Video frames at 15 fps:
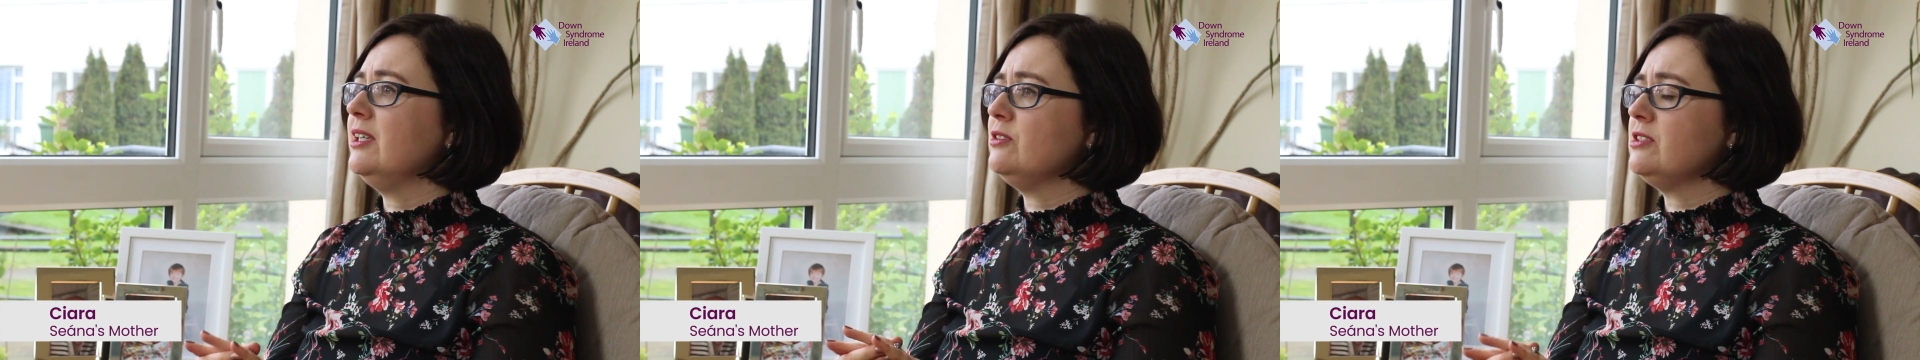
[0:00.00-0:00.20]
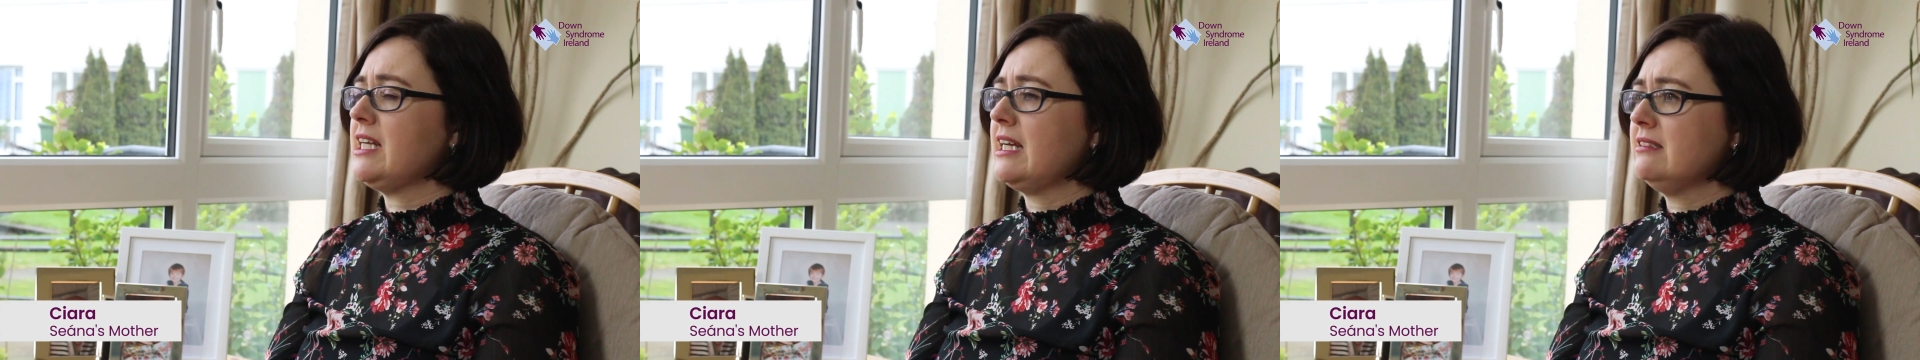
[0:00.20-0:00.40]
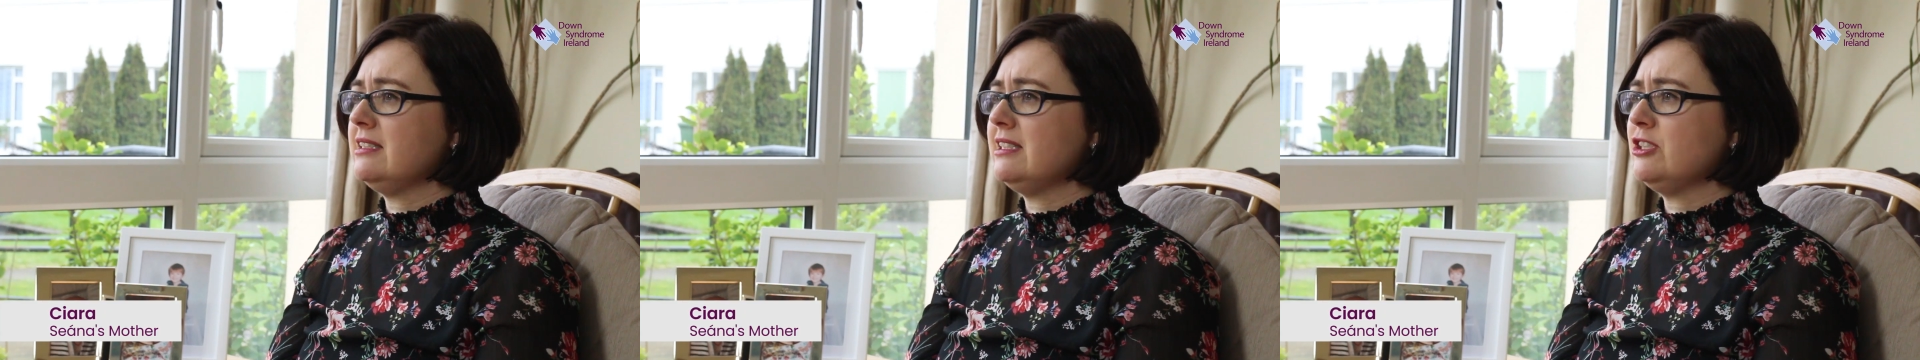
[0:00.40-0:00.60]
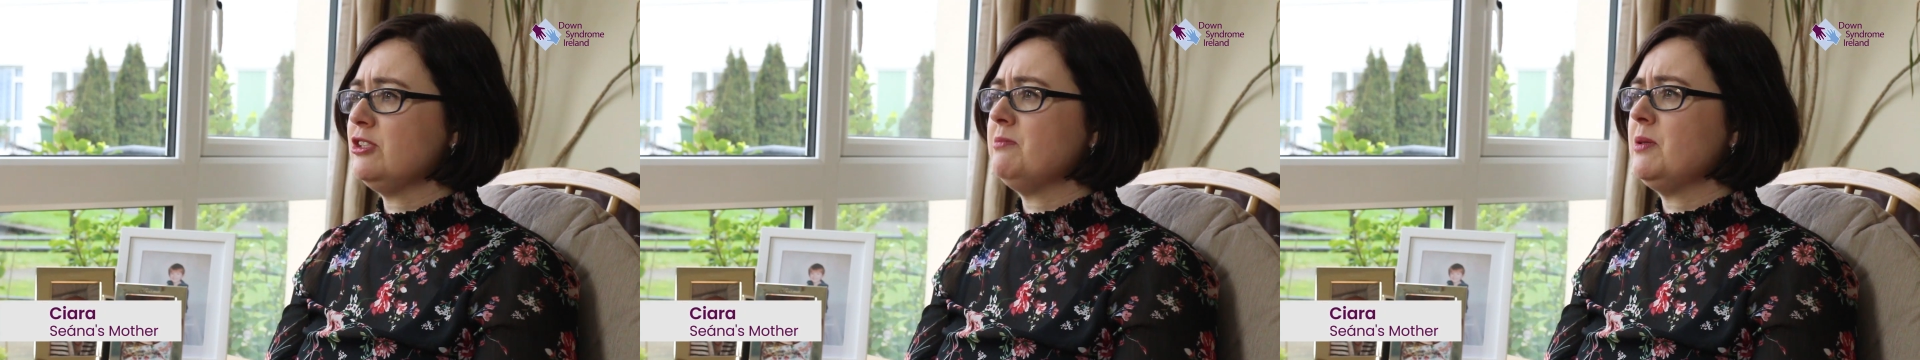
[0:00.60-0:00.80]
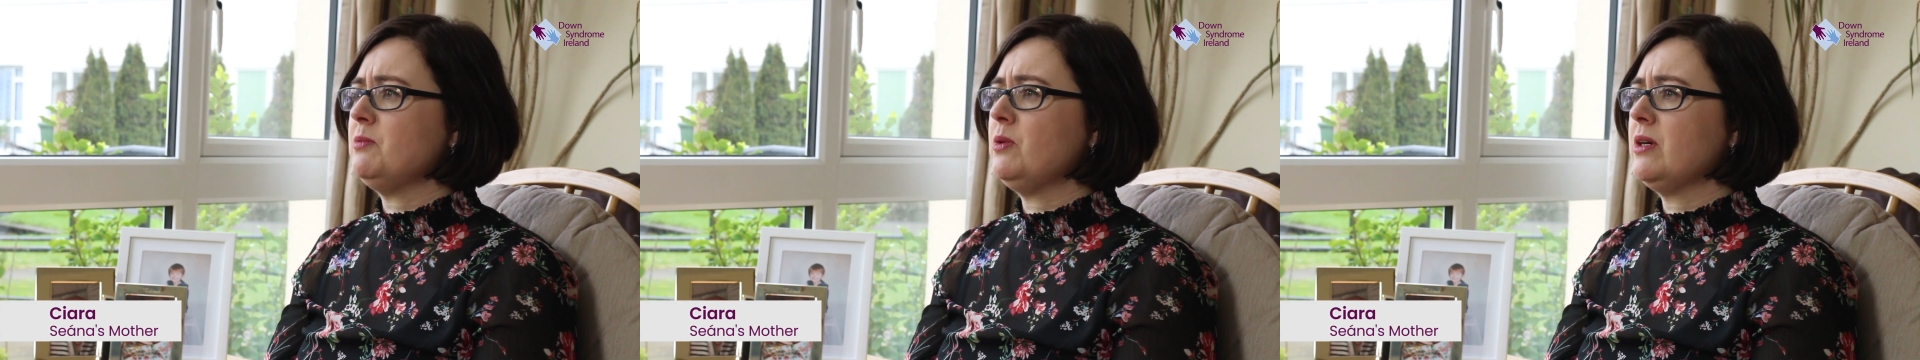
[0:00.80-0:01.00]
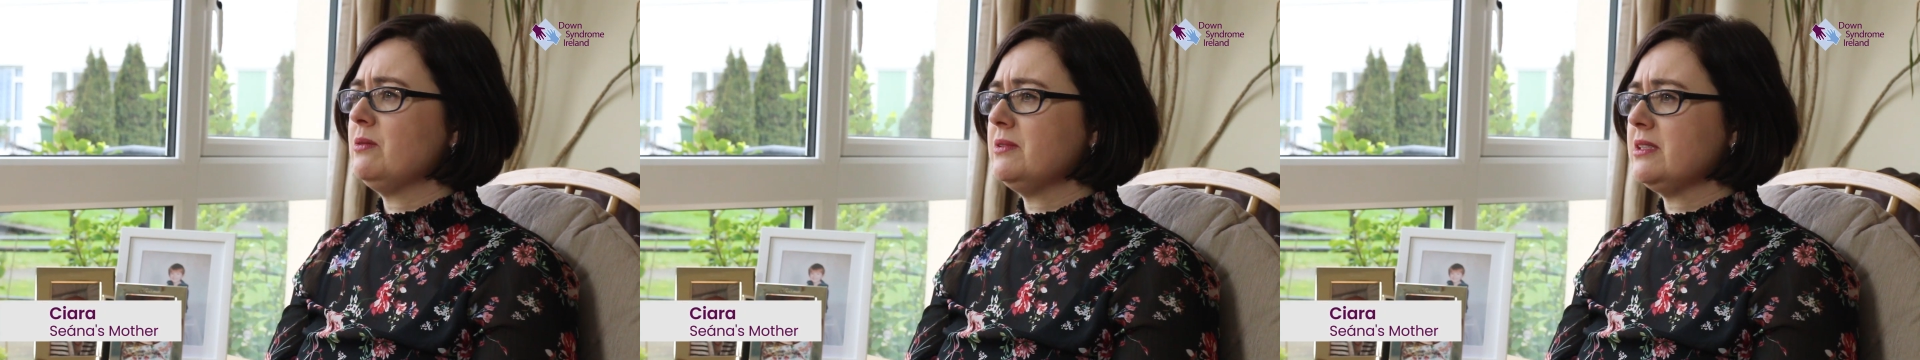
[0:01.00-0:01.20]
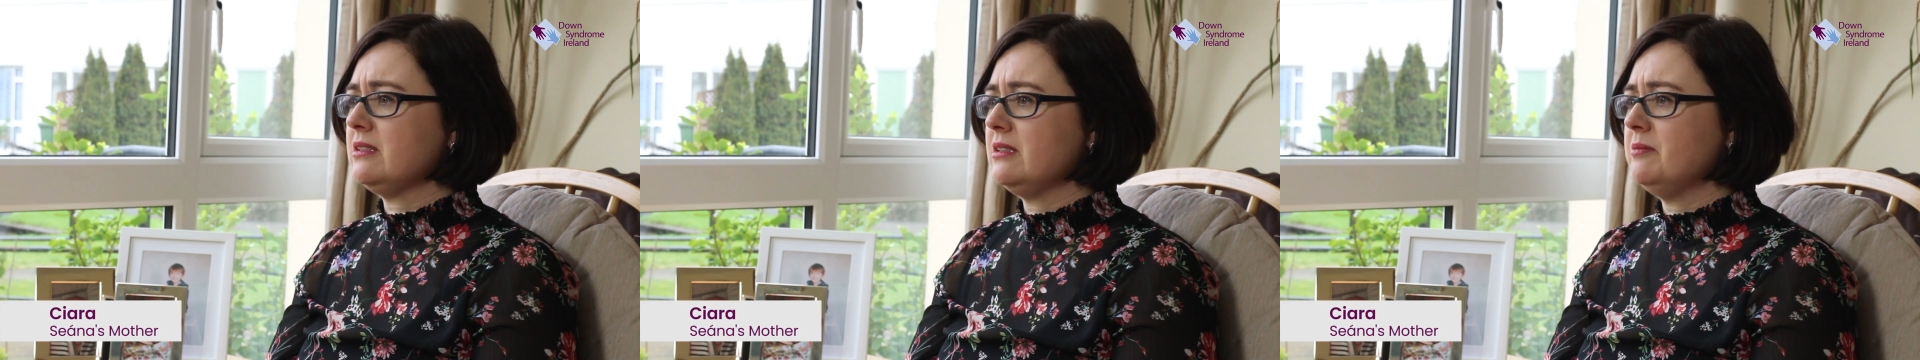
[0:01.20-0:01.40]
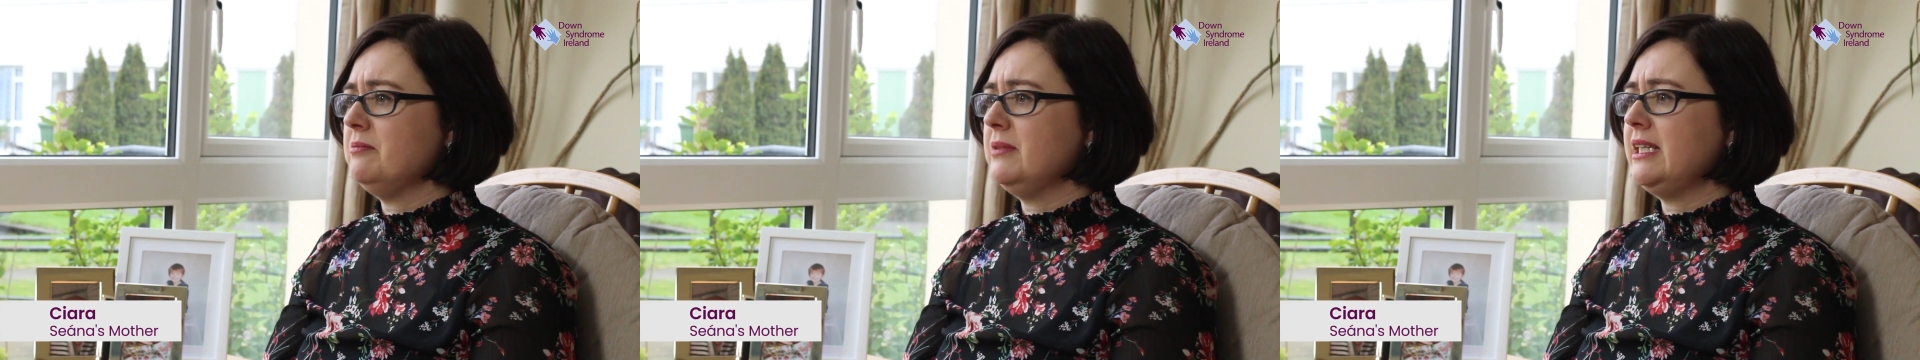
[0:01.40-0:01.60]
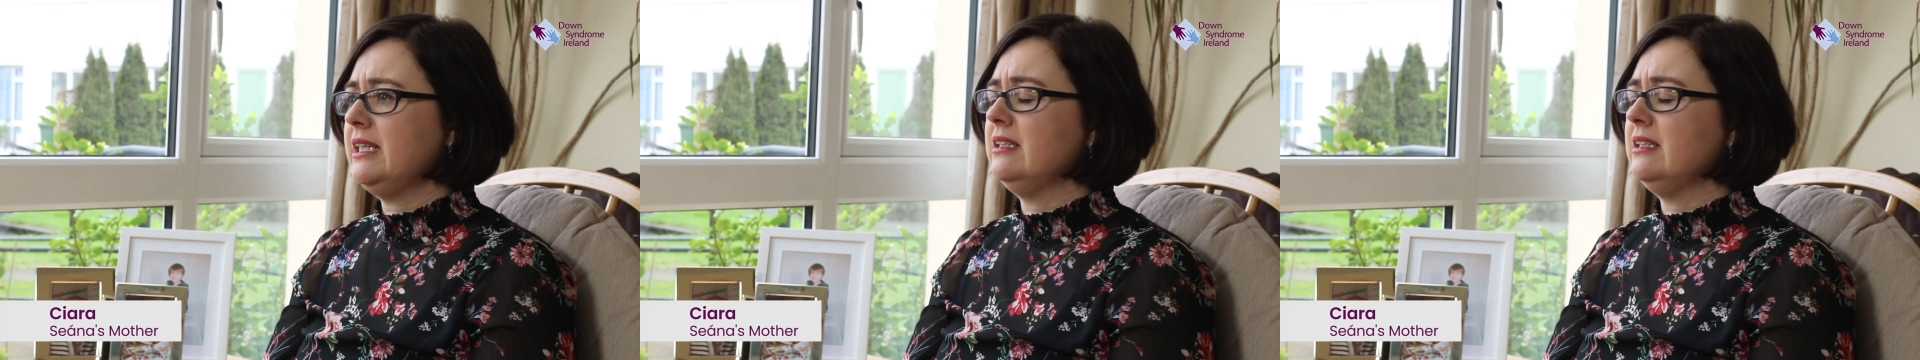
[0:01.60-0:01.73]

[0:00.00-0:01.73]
you know, Down syndrome and what it was going to